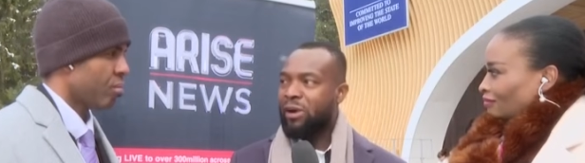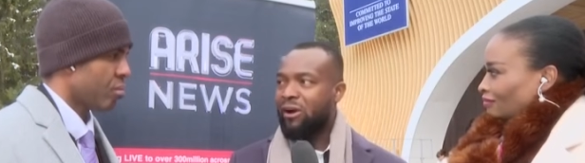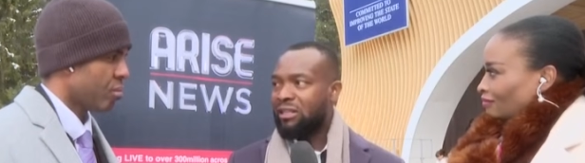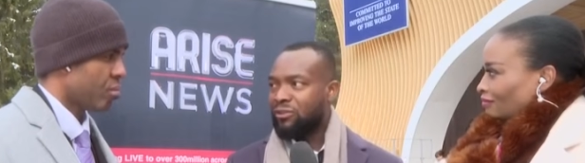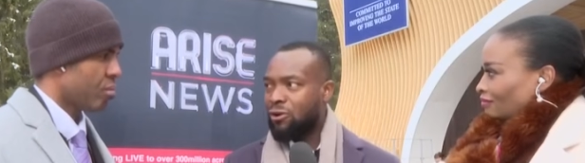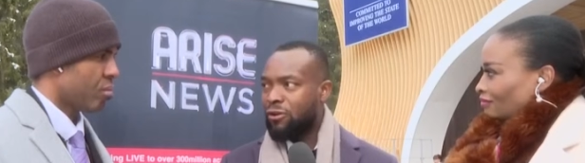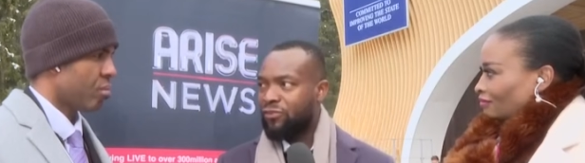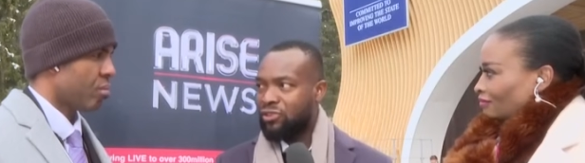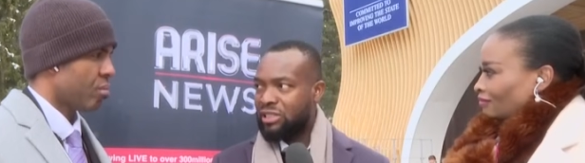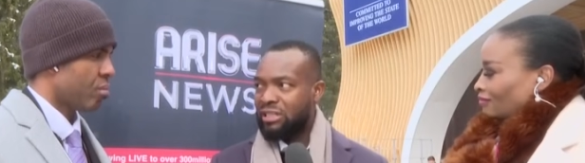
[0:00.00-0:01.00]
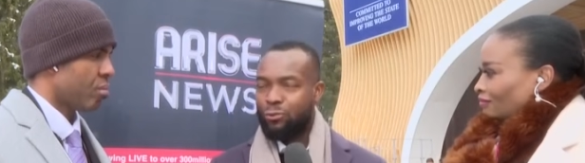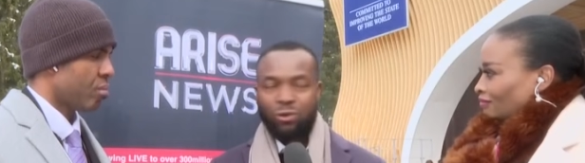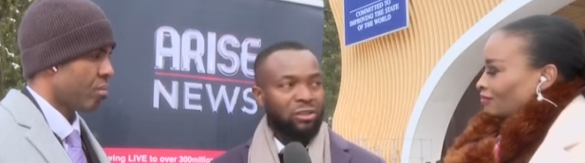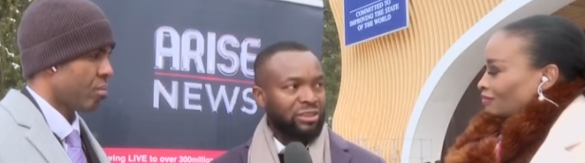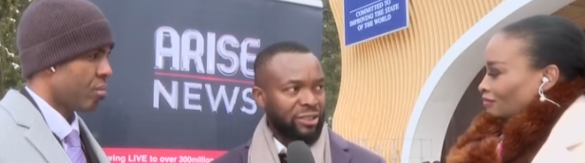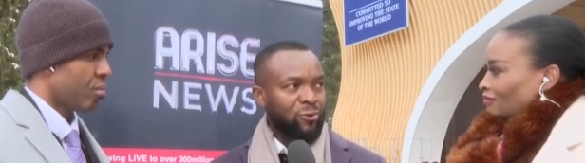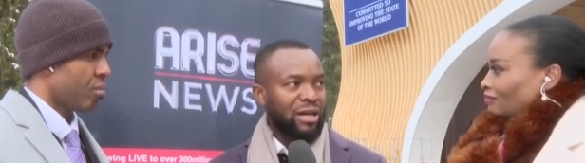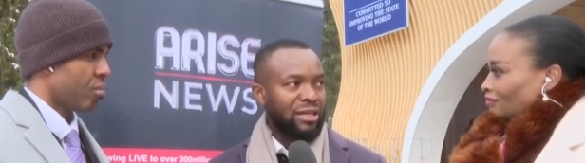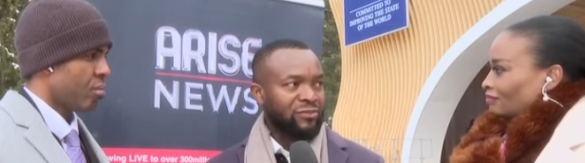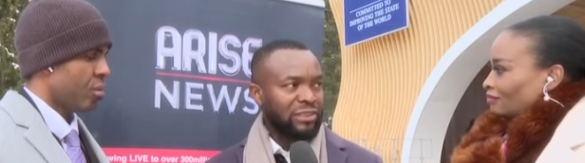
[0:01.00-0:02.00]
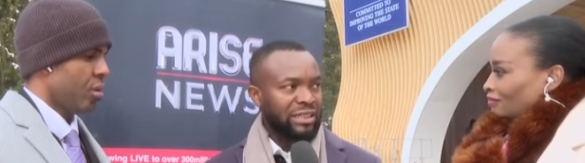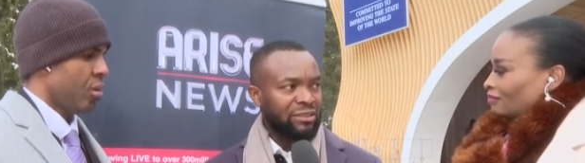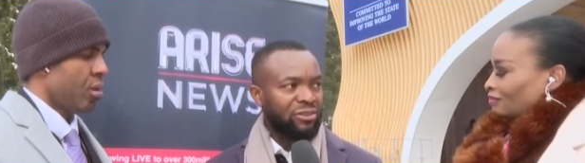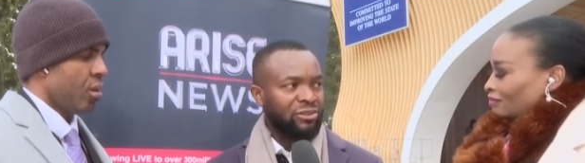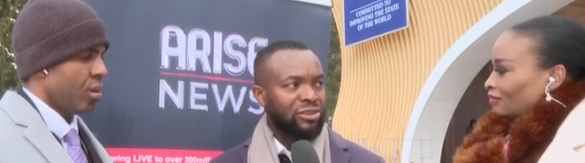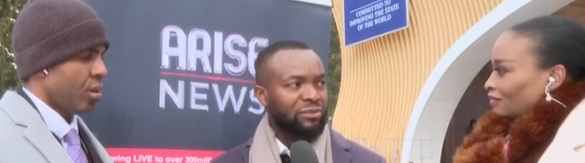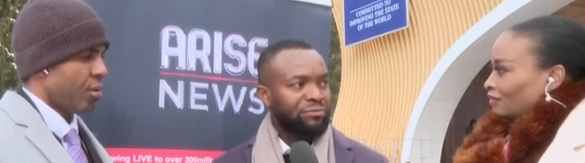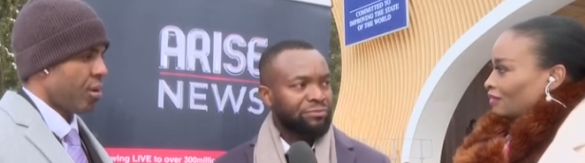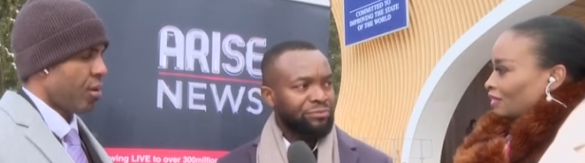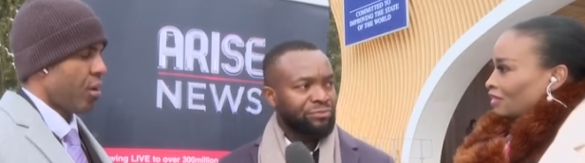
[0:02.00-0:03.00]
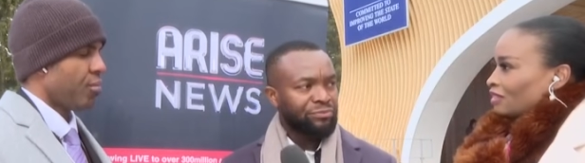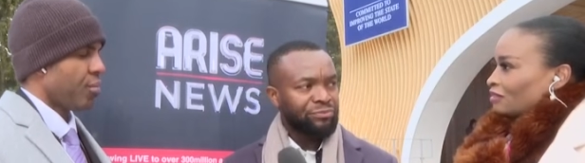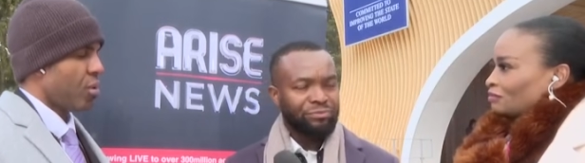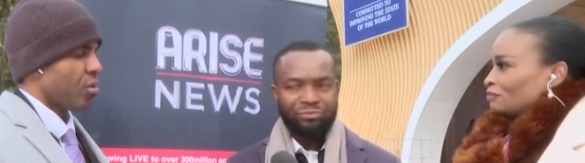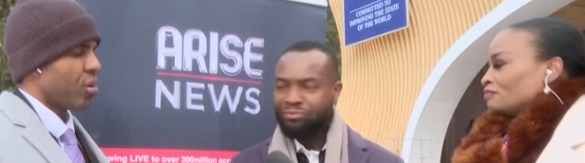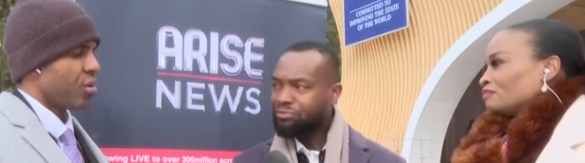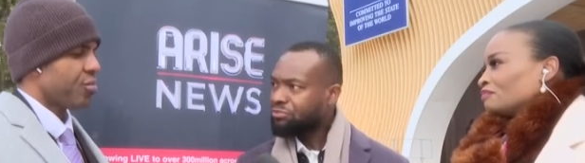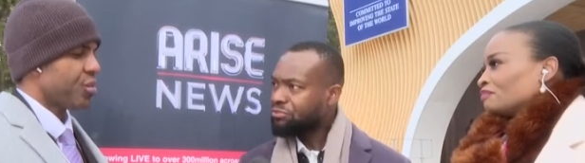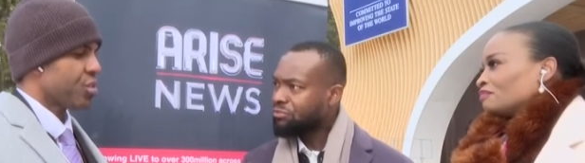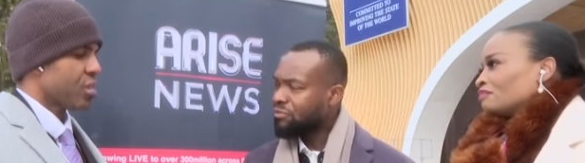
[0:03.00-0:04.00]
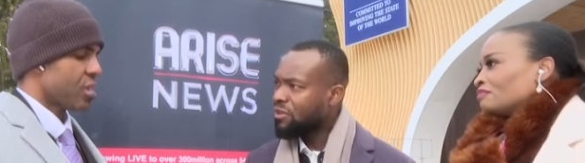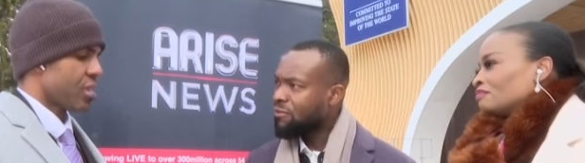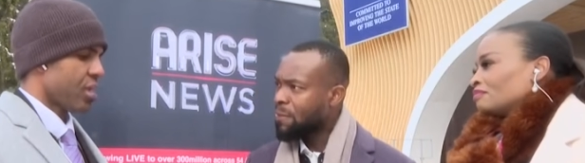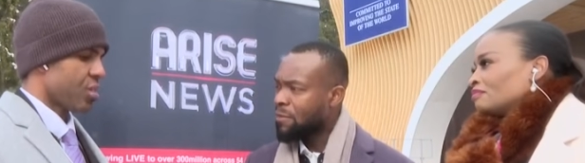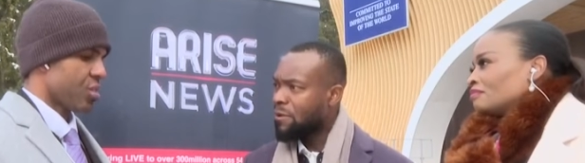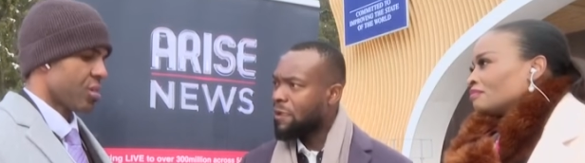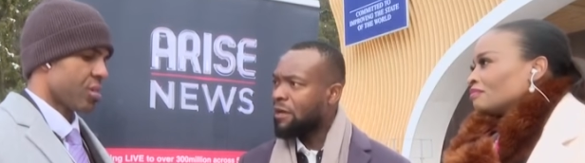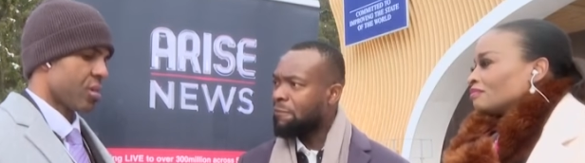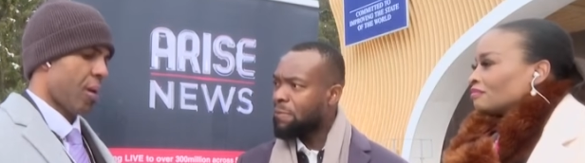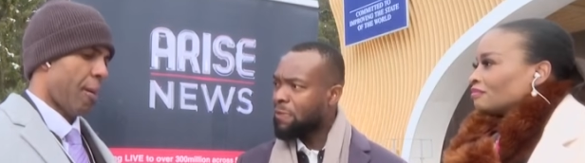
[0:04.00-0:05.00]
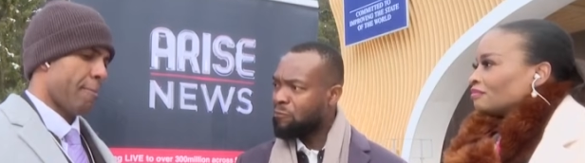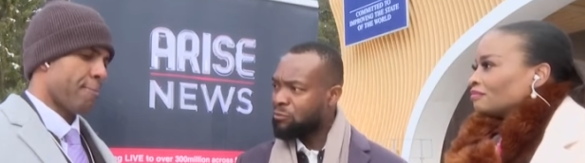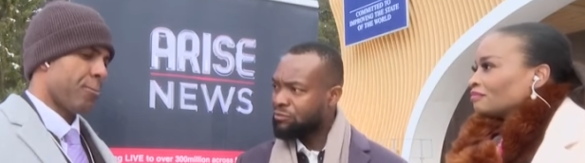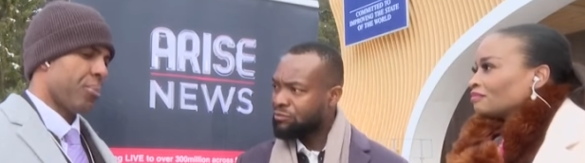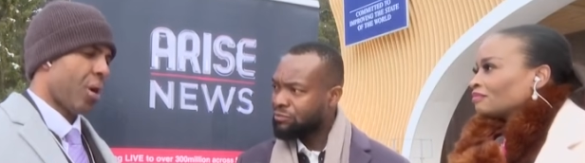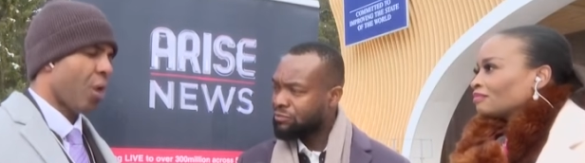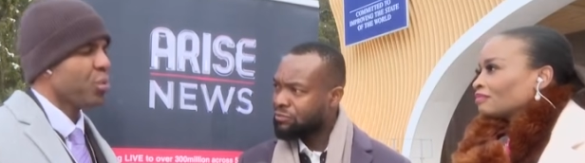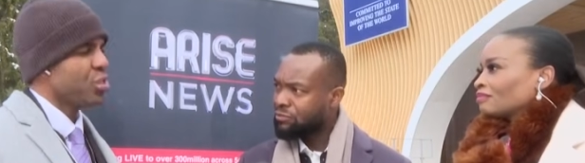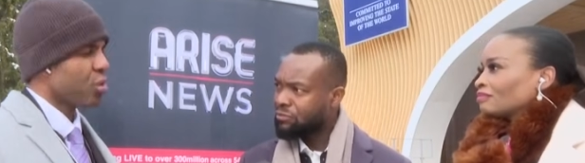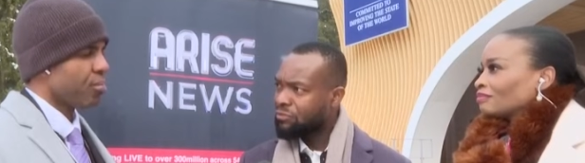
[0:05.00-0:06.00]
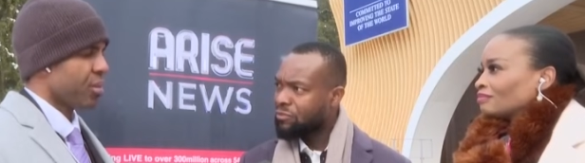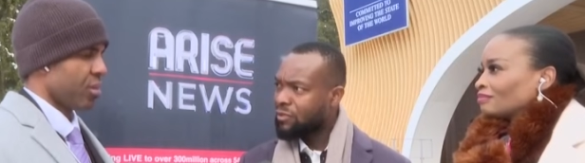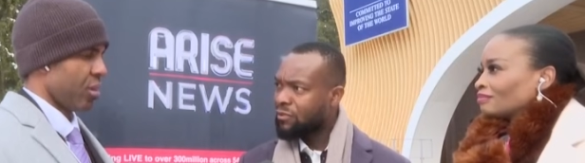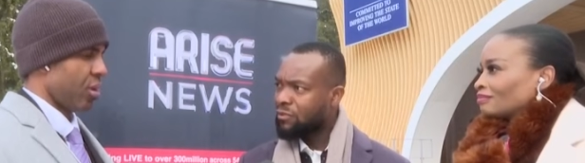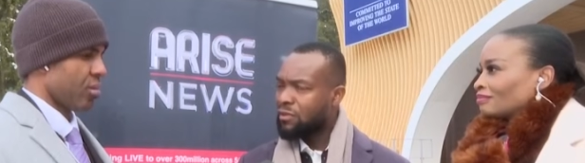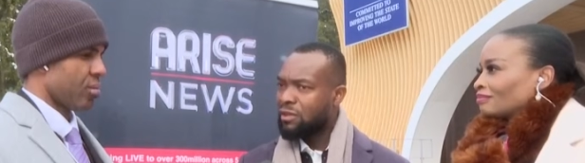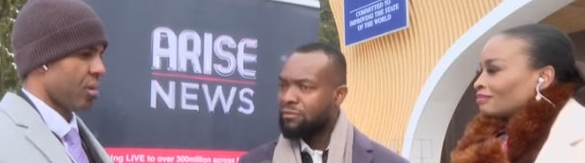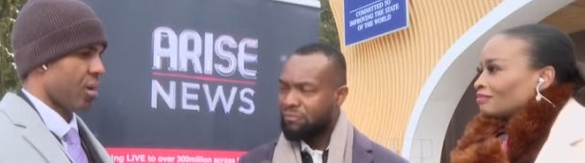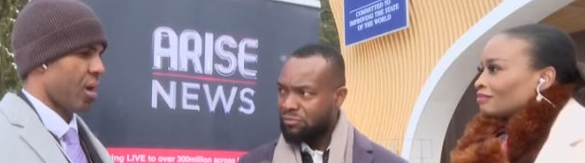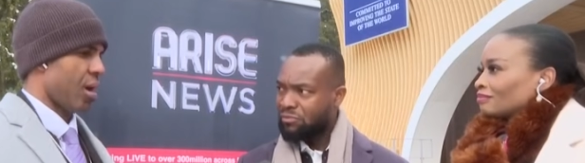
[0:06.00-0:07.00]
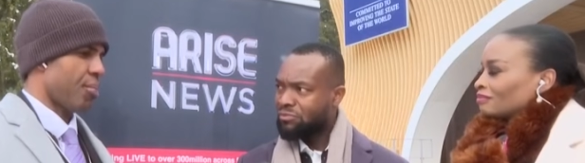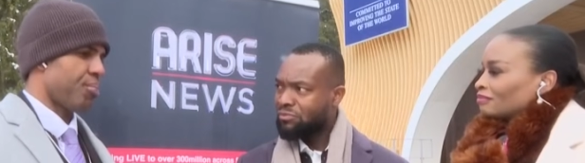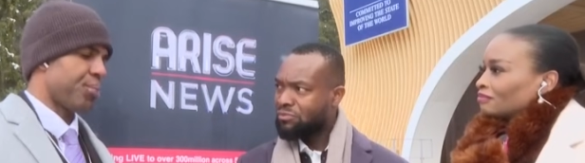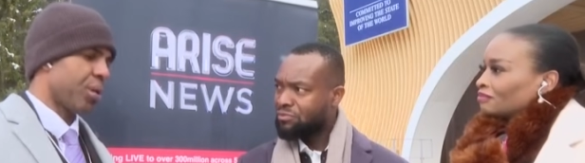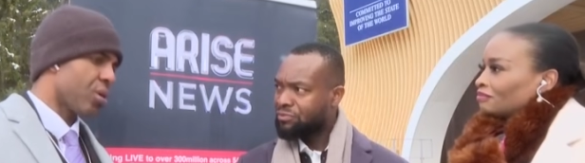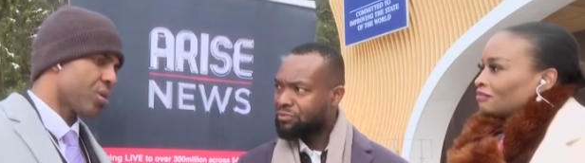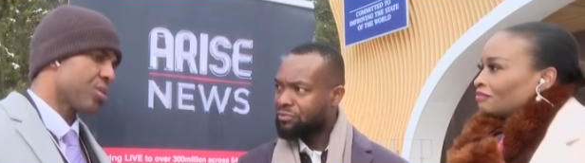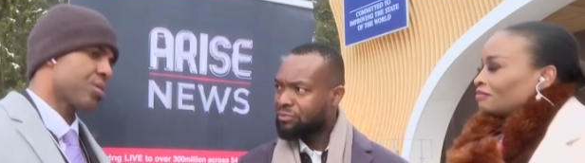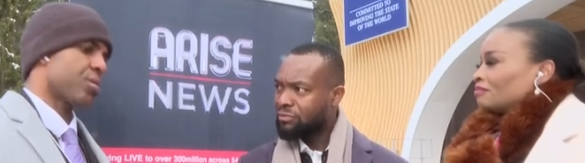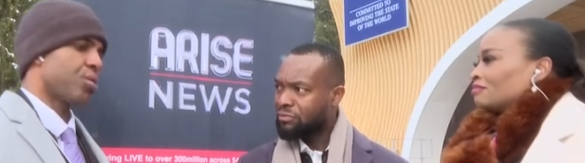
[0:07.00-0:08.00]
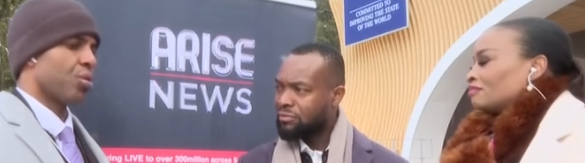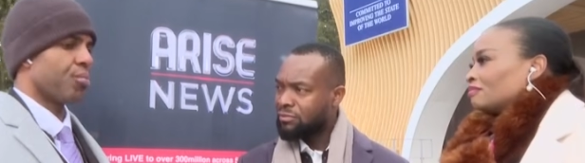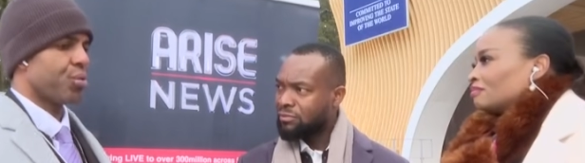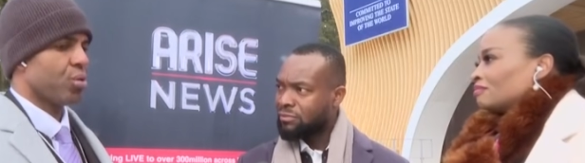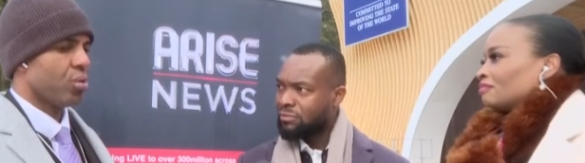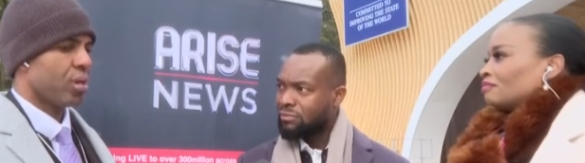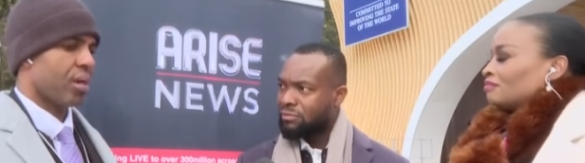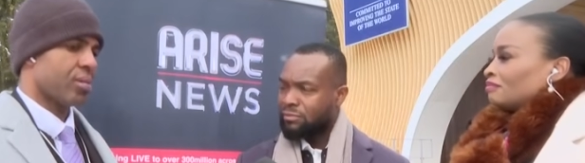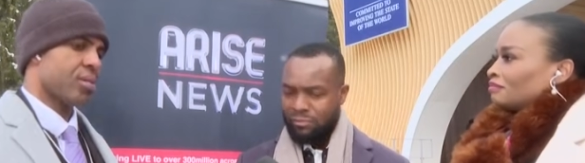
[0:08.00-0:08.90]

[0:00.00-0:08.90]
Speaker 1: power the workforce that the world requires for technology.
Speaker 2: On, on artificial intelligence, yeah. um, are we jumping the gun? Um, because, you know, you look at